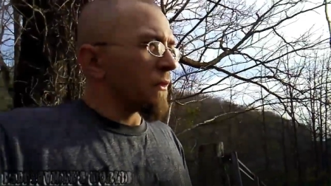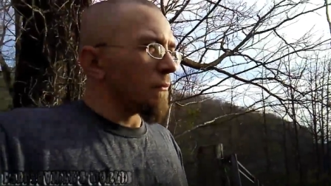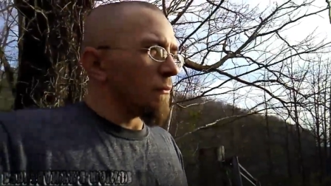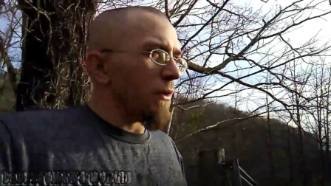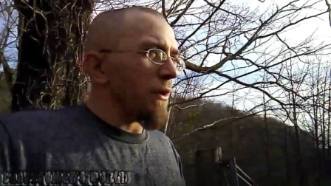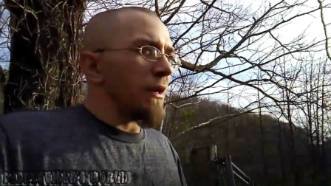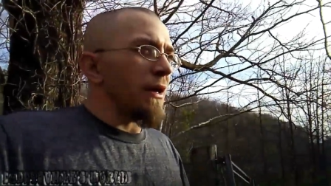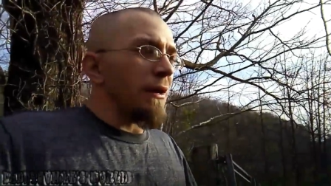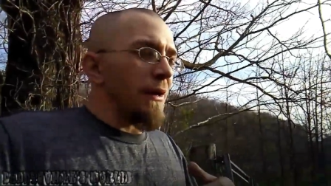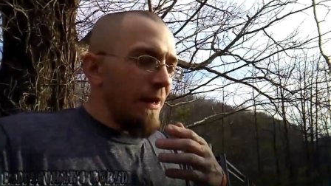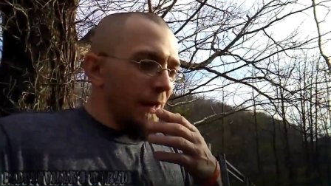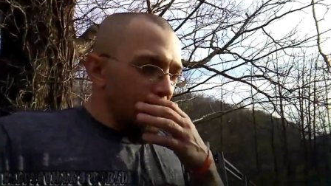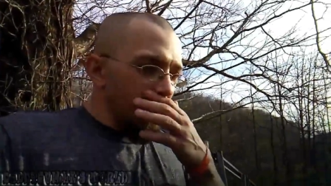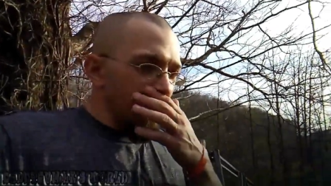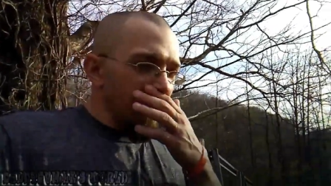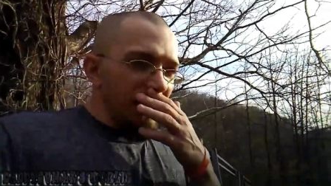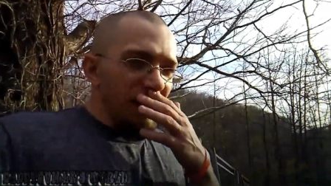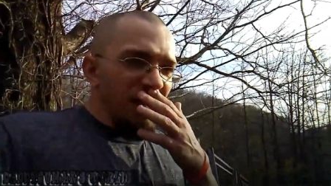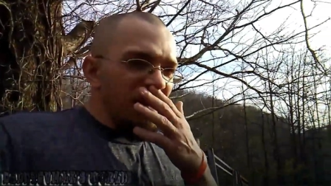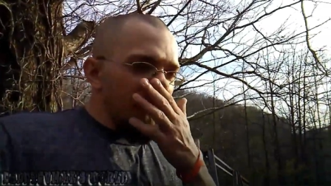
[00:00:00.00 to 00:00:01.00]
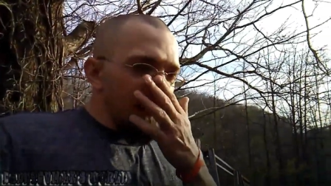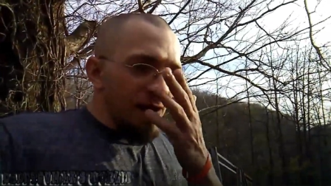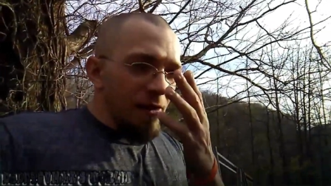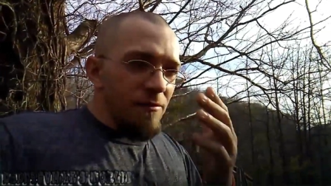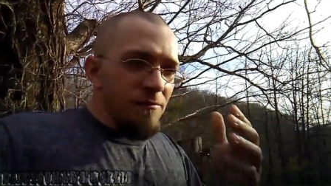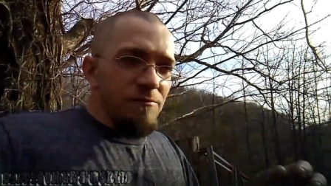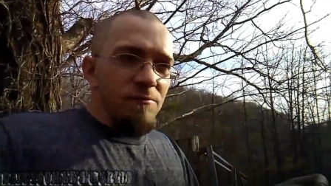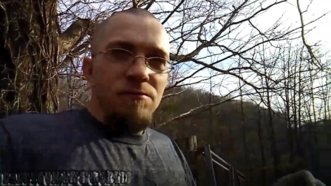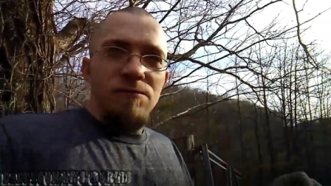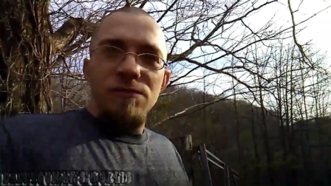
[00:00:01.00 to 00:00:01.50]
but now I got a
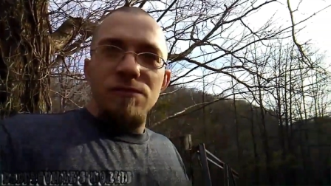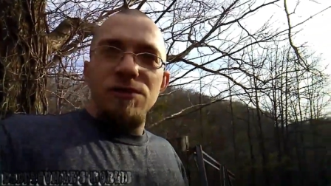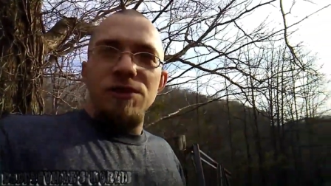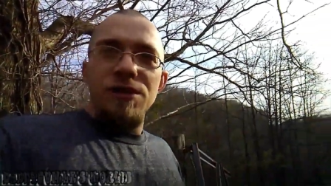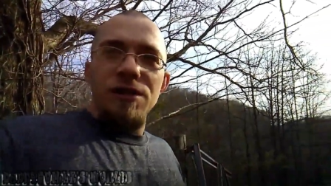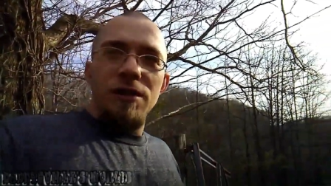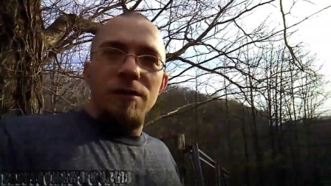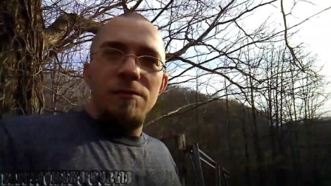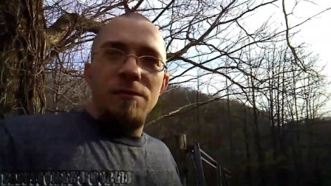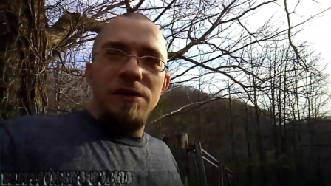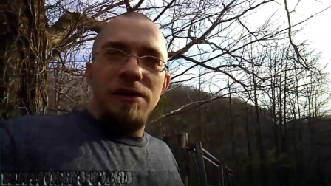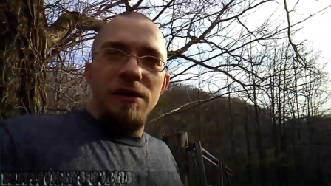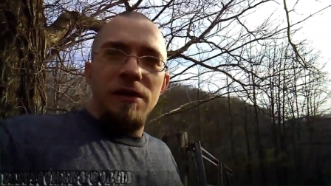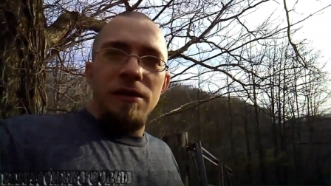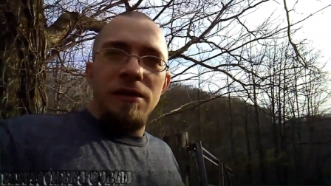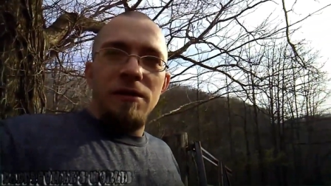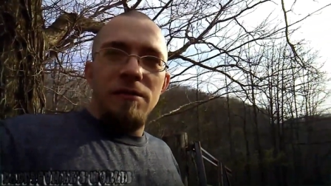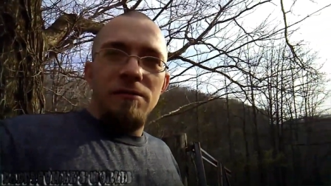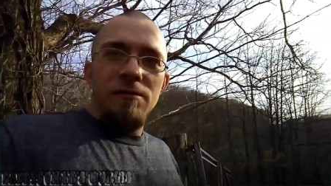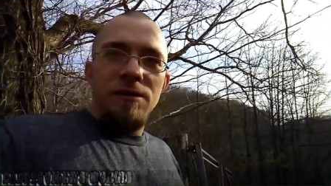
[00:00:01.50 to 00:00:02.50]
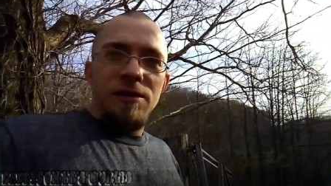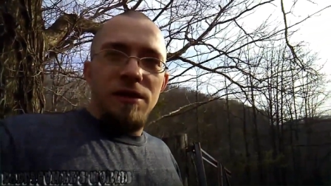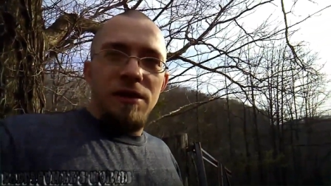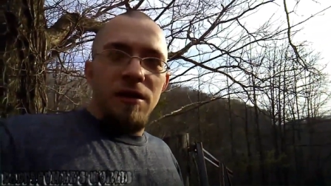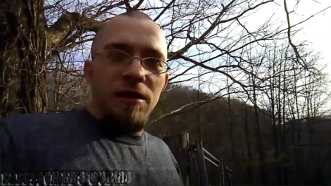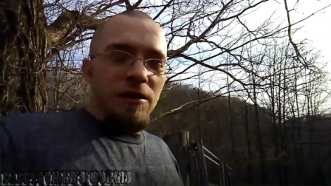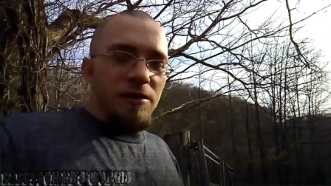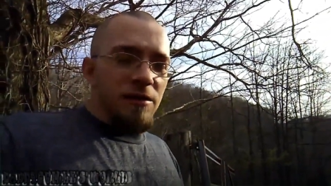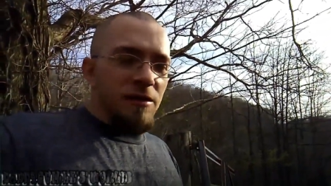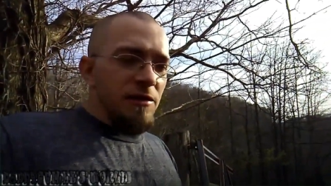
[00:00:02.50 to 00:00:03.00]
GMC
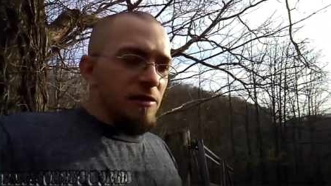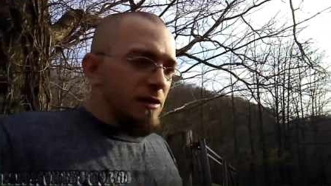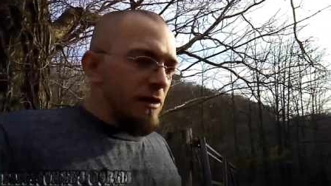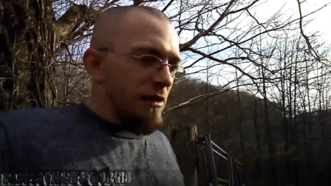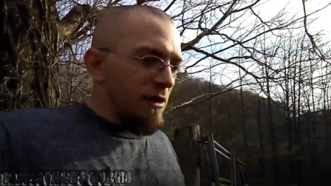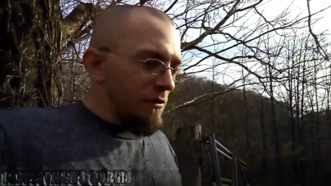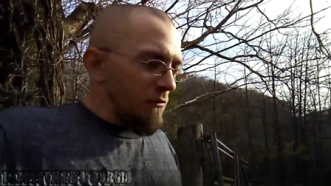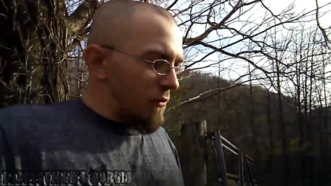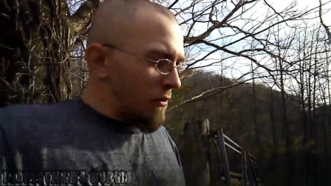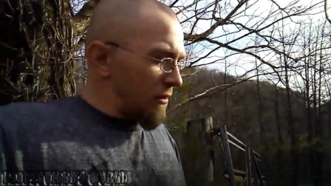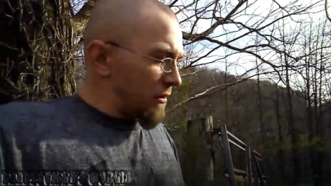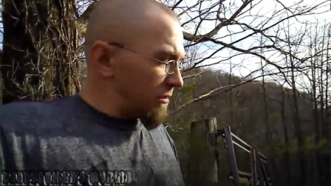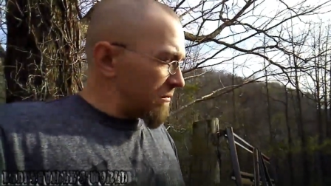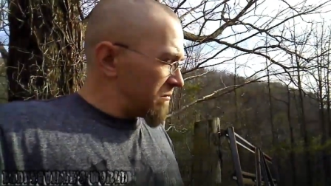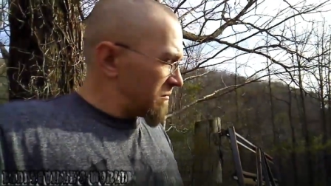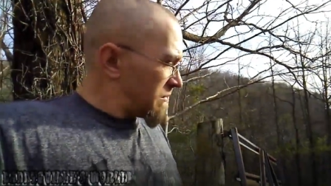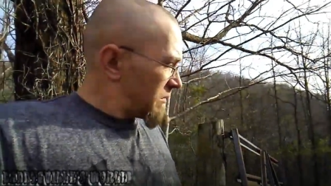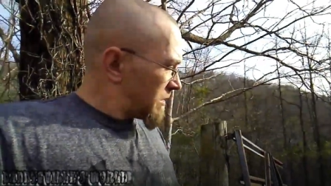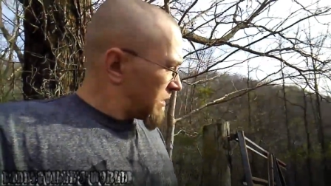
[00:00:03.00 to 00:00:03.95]
Sierra Z71.